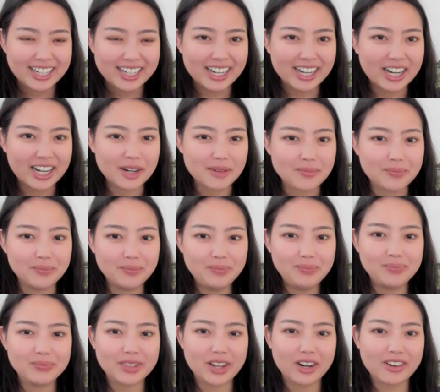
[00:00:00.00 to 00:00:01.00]
All
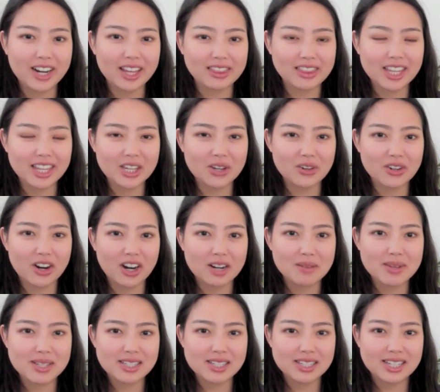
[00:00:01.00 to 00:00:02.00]
right, thank you.
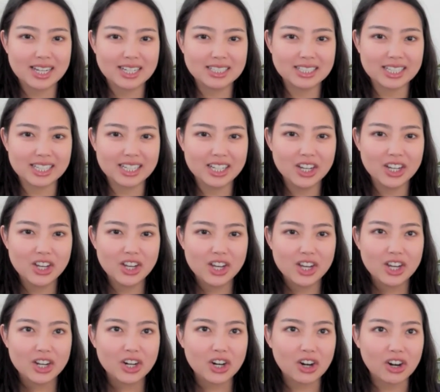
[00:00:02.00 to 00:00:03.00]
Anonymous attendee,
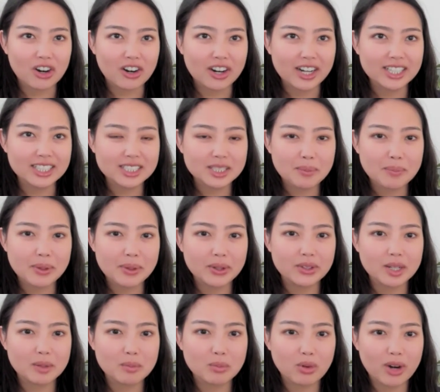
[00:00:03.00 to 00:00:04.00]
current
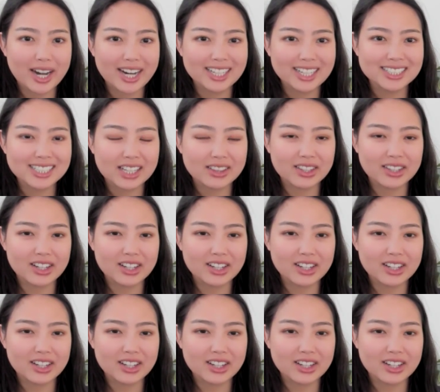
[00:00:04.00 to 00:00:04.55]
building brands at the